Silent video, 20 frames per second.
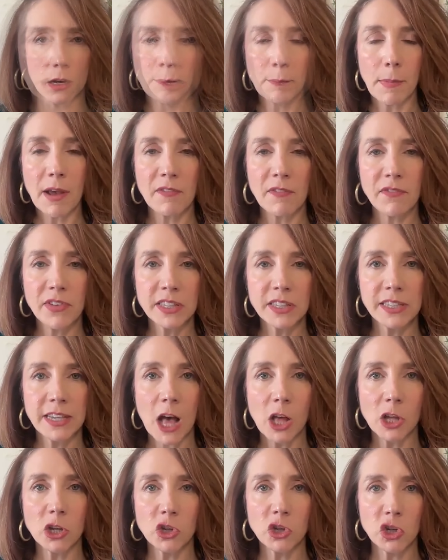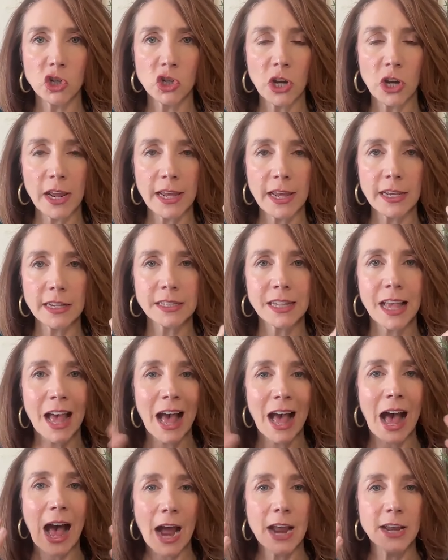My physiology shakes.
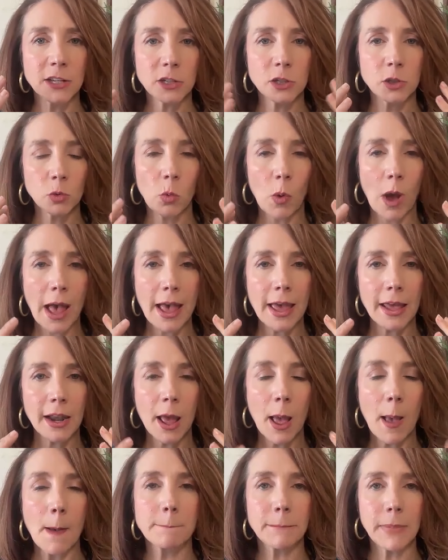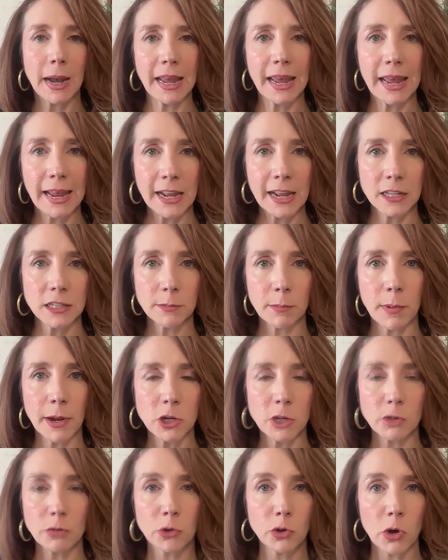I sweat. My hands
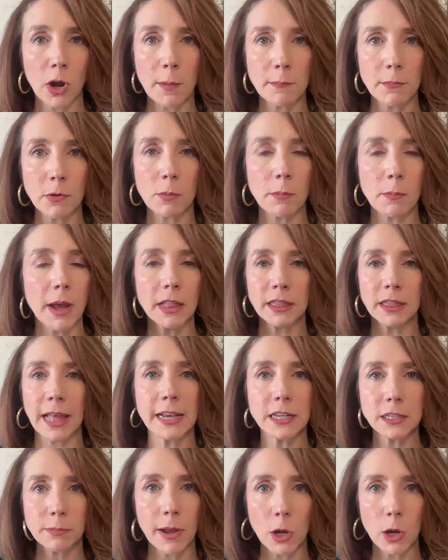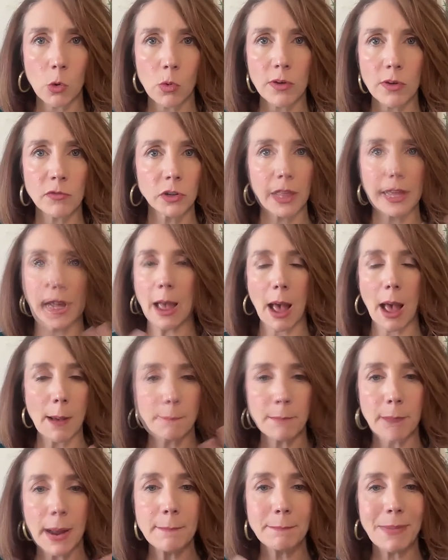might tremble. My legs might quiver. Like I,
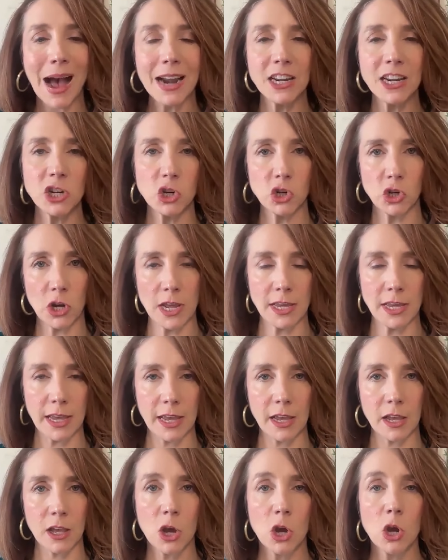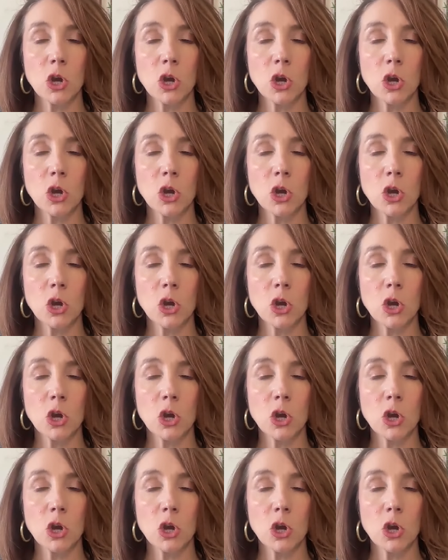my body is shaking.